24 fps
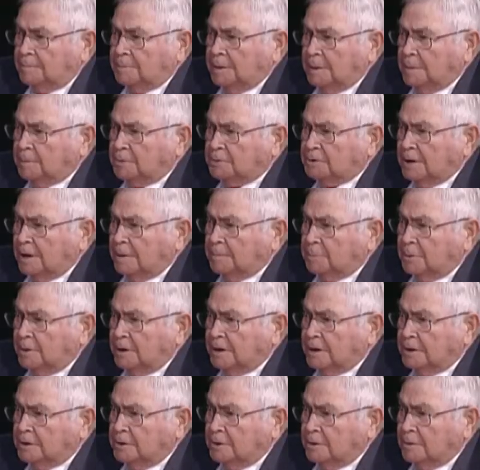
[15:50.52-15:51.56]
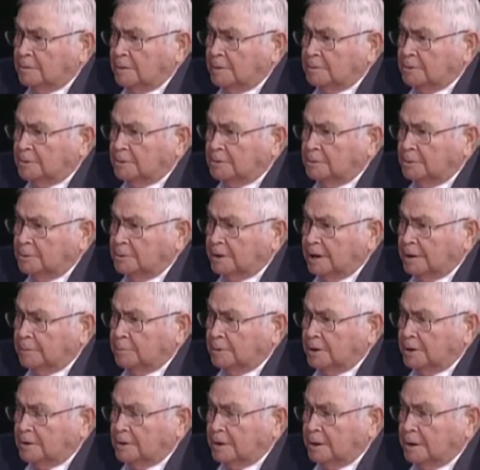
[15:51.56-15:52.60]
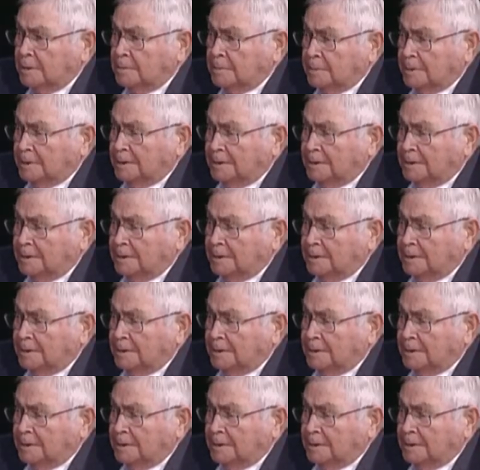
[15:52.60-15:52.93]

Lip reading: people's not pretty too. What are we going to do? Get rid of them?